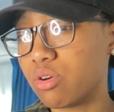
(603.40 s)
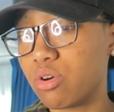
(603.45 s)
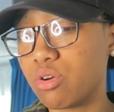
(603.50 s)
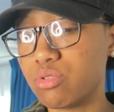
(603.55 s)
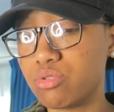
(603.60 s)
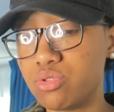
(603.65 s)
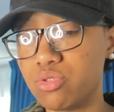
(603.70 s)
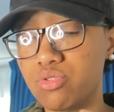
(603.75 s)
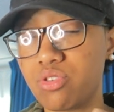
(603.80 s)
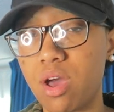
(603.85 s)

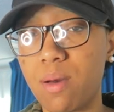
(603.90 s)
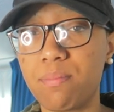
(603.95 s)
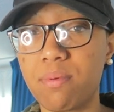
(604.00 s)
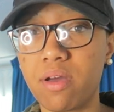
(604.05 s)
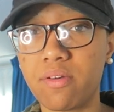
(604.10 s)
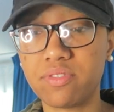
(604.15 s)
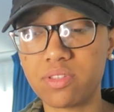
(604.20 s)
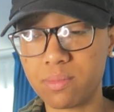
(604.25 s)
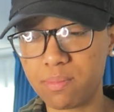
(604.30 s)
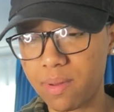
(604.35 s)
go drop
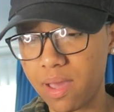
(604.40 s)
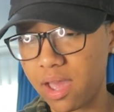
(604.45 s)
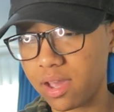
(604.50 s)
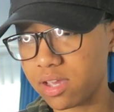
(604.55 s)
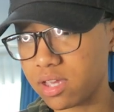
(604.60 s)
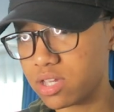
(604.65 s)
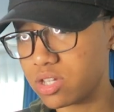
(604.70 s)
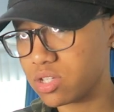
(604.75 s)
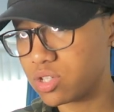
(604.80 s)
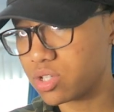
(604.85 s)
off the
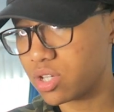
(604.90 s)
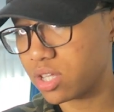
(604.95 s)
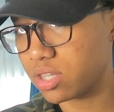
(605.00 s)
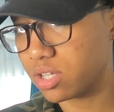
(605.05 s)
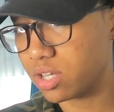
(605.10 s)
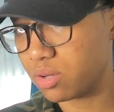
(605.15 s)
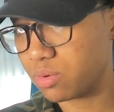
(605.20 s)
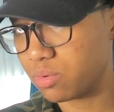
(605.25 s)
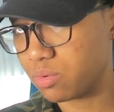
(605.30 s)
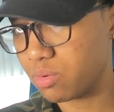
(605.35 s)
package, and
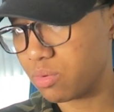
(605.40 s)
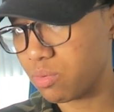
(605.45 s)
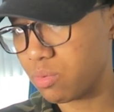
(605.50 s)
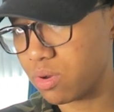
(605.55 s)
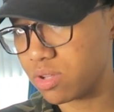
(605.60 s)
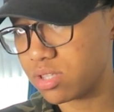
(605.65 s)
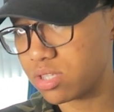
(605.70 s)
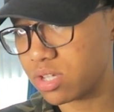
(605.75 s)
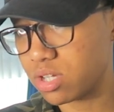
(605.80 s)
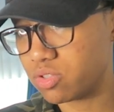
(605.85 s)
then
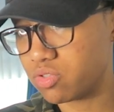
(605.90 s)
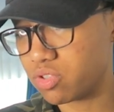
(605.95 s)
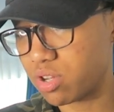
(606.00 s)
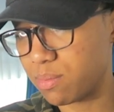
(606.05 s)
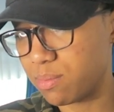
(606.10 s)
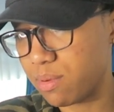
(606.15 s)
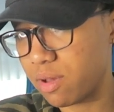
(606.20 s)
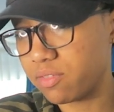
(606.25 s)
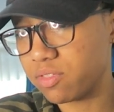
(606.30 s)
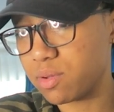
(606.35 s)
once I
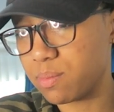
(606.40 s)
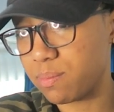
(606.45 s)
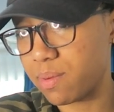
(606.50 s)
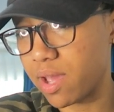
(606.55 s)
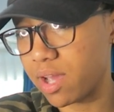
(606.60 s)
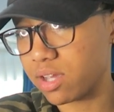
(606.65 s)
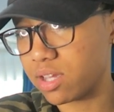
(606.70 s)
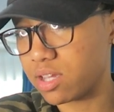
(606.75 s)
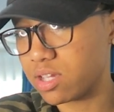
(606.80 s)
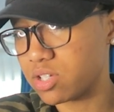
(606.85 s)
drop off the
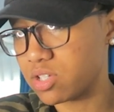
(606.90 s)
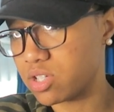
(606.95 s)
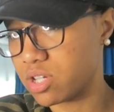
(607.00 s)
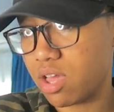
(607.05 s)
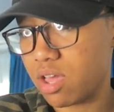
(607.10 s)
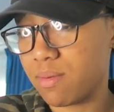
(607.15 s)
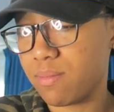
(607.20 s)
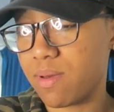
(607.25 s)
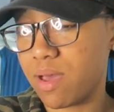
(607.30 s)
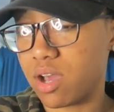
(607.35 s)
package
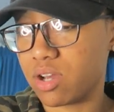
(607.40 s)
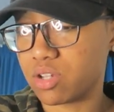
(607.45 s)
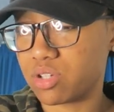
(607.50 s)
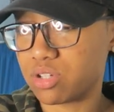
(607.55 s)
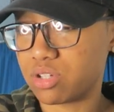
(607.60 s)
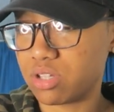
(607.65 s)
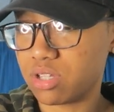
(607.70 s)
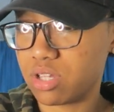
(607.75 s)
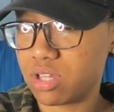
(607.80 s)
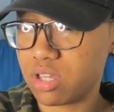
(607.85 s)
I'm
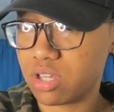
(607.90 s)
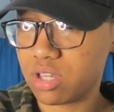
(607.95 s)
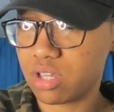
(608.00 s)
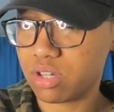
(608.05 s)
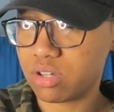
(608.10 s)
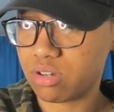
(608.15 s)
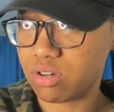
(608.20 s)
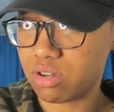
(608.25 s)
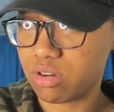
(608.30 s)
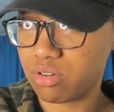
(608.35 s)
actually
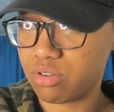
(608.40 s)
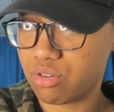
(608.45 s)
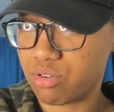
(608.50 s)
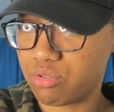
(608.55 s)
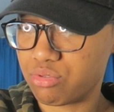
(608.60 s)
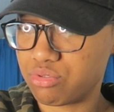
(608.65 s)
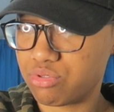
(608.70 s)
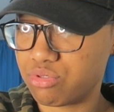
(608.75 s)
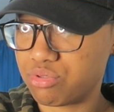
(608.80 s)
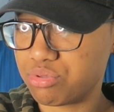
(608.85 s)
gonna
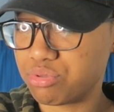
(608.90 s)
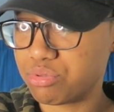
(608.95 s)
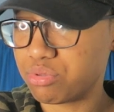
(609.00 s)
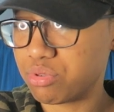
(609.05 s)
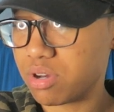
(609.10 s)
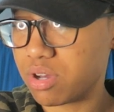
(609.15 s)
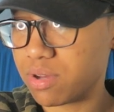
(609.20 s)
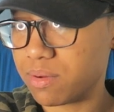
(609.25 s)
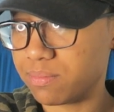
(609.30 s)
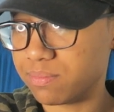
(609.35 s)
go
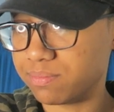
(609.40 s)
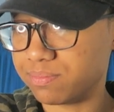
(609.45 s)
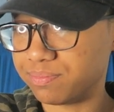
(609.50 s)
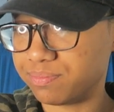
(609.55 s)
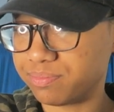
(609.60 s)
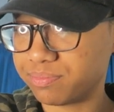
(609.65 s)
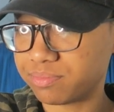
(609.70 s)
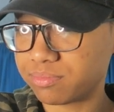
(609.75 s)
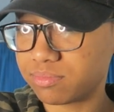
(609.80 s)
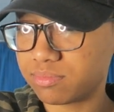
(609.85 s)
to um,
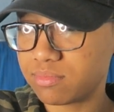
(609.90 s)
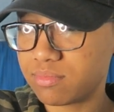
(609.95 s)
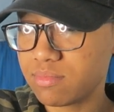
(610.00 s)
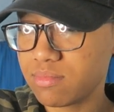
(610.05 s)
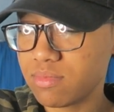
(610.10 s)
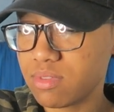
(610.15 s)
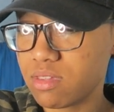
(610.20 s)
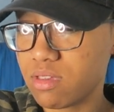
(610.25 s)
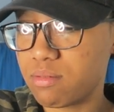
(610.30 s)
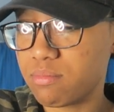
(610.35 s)

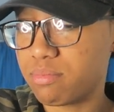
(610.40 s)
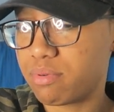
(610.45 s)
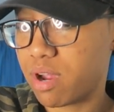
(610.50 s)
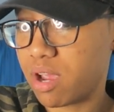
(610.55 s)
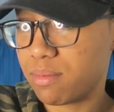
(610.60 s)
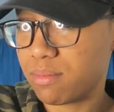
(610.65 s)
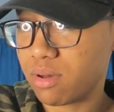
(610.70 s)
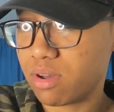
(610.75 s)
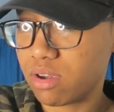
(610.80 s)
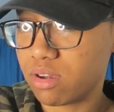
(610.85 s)

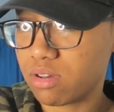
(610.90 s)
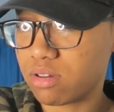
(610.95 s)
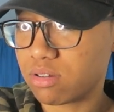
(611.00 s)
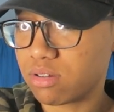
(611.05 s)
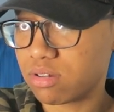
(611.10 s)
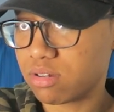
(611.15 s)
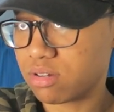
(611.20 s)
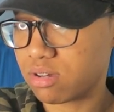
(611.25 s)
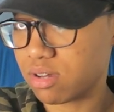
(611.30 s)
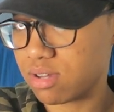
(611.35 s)
Primark
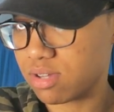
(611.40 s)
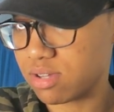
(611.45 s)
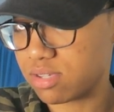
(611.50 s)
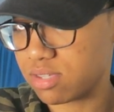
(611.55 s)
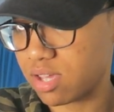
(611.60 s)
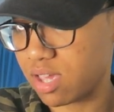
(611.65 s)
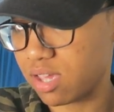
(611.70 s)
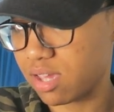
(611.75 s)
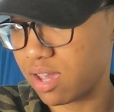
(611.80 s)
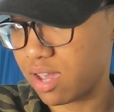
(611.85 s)

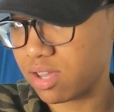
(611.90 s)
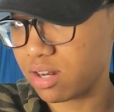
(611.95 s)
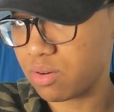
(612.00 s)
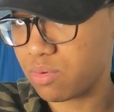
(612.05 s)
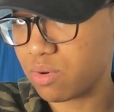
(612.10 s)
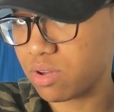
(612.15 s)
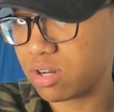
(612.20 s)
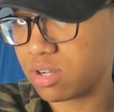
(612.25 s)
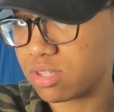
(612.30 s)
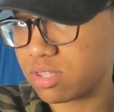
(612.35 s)
because I kind of
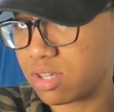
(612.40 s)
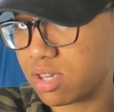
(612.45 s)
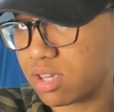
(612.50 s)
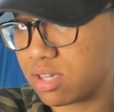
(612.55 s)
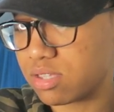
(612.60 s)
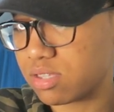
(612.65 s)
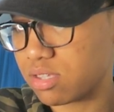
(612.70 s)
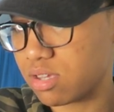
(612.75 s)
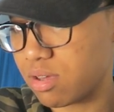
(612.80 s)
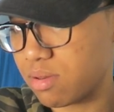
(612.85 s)
want to
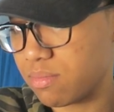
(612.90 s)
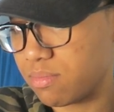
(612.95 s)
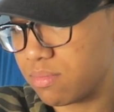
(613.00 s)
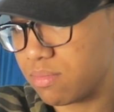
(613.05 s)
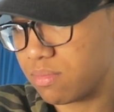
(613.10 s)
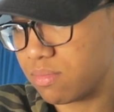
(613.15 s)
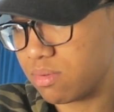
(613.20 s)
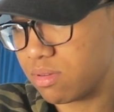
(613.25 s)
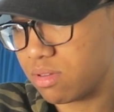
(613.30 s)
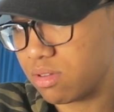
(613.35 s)
take
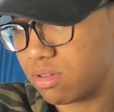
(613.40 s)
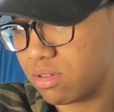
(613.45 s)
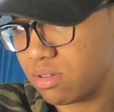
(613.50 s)
some